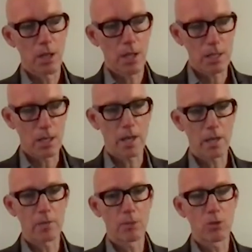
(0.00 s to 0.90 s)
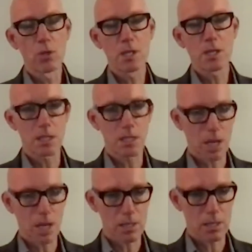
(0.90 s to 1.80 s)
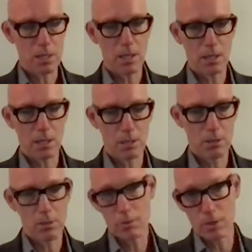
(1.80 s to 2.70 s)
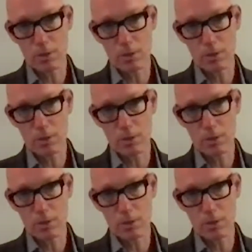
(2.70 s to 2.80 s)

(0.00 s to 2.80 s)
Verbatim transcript: has led because you always need states to take the initiative